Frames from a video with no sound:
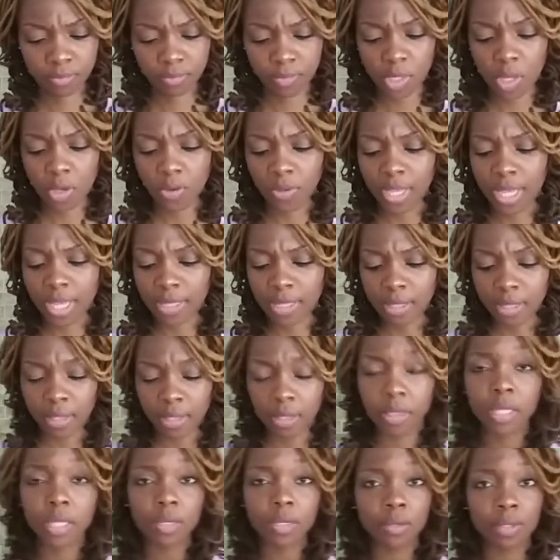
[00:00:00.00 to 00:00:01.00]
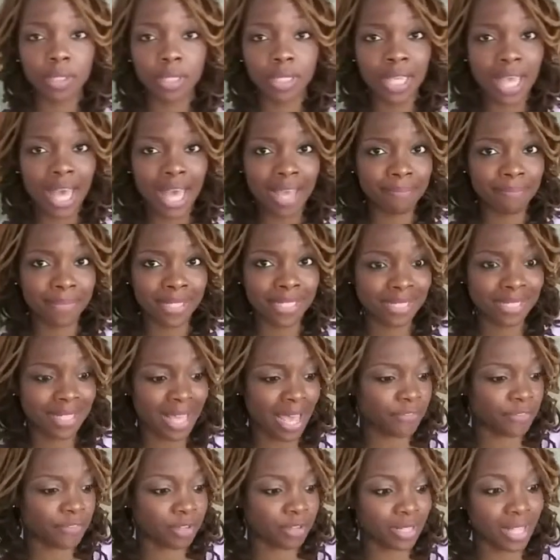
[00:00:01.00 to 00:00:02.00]
Okay, literally I mixed
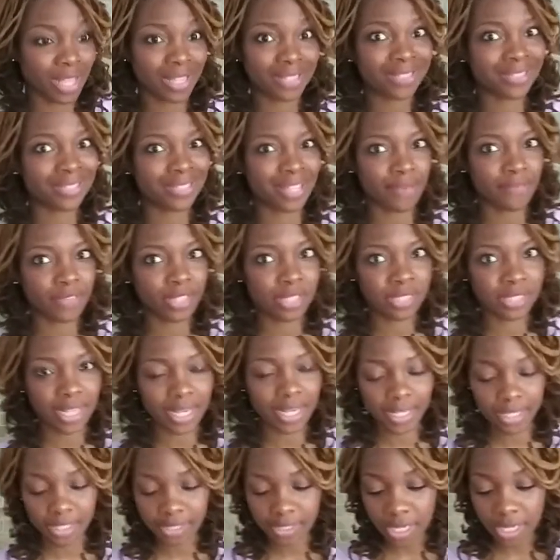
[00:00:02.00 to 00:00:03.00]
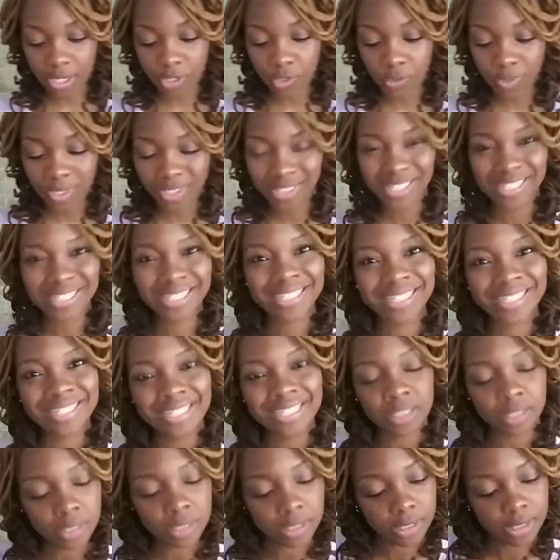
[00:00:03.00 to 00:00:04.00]
that for like 7 seconds and you could
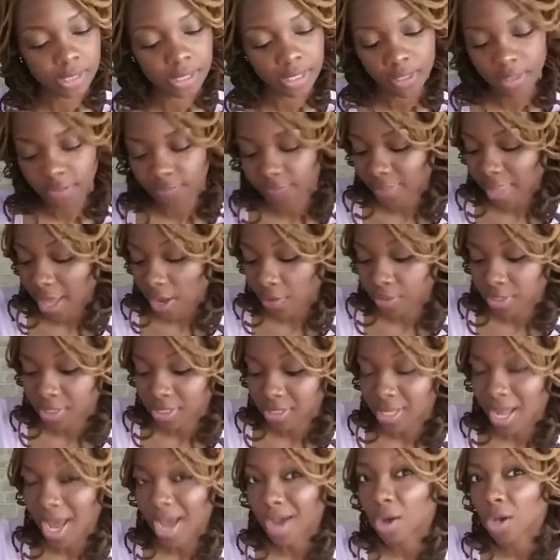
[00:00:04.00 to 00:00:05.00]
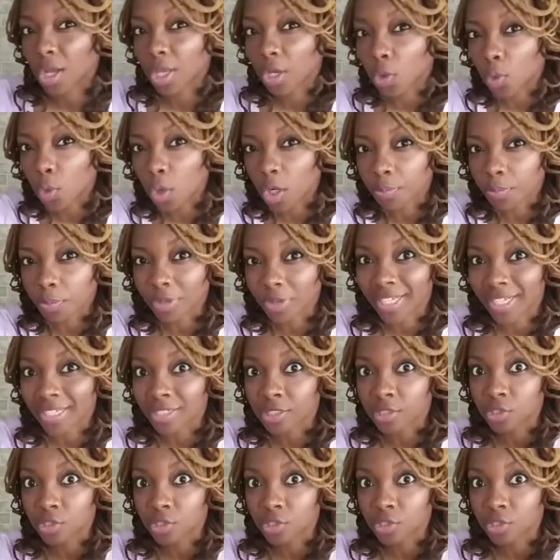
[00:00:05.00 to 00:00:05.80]
still see the flour is not incorporated